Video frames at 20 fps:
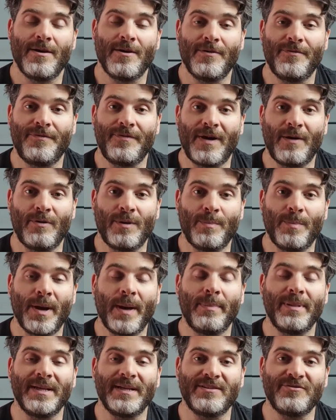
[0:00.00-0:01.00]
of our
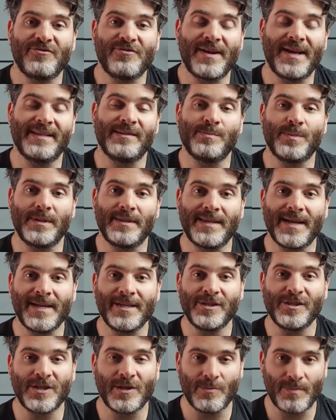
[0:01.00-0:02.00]
public
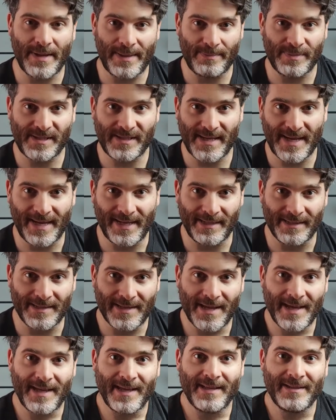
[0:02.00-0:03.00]
transportation website
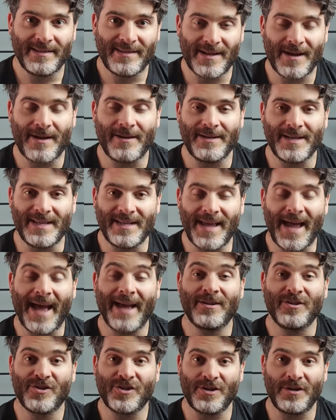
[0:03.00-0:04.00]
done in
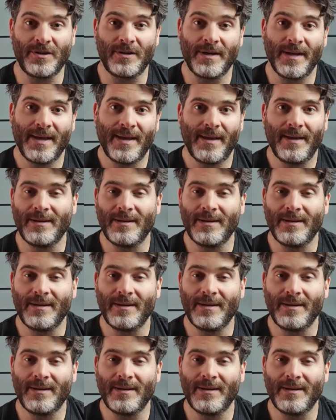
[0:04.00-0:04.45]
Acture,